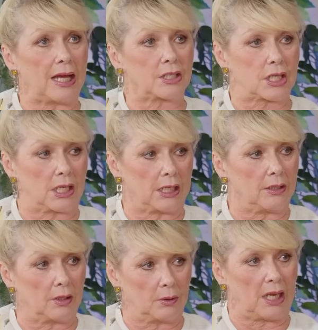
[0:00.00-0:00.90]
actually,
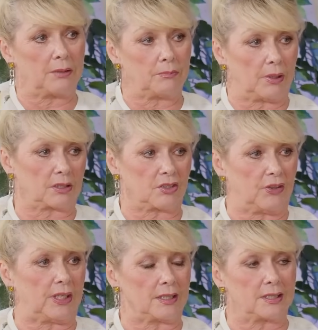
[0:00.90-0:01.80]
the name Bucks
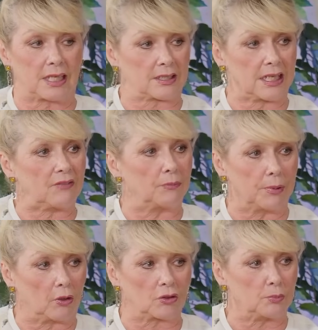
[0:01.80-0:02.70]
Fizz doesn't even
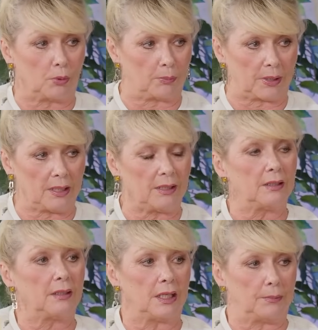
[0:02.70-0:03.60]
belong to Bobby.
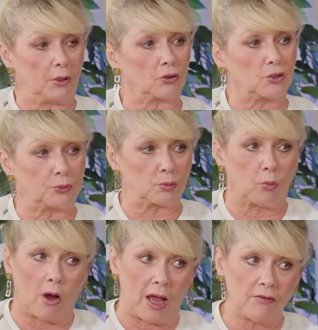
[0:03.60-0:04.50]
It belongs to his
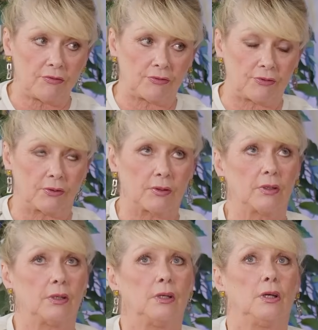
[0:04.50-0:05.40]
wife,
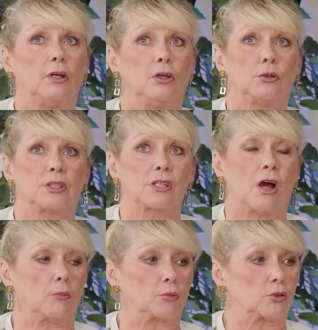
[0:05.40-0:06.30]
who at the
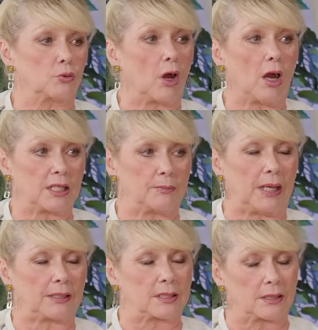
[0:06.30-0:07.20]
time was called Heidi
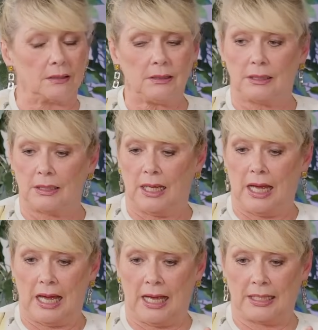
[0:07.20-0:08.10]
Manton.
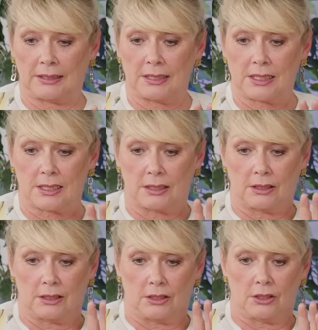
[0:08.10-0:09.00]
And
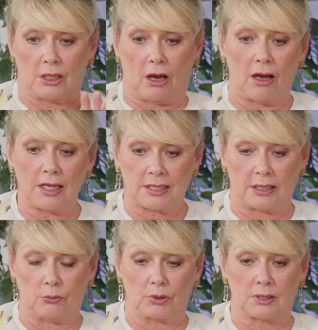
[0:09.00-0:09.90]

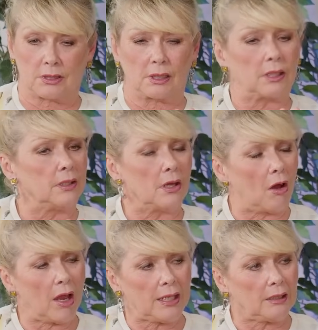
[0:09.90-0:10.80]
Heidi was
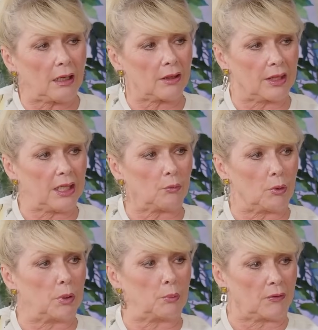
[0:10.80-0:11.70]
nine, I think,
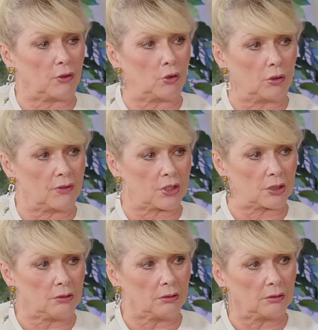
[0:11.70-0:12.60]
when we won the
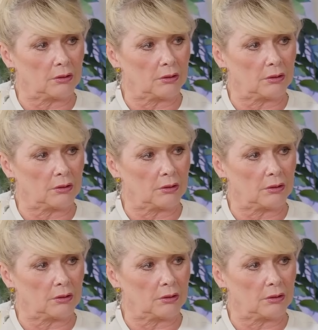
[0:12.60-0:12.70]
Eurovision.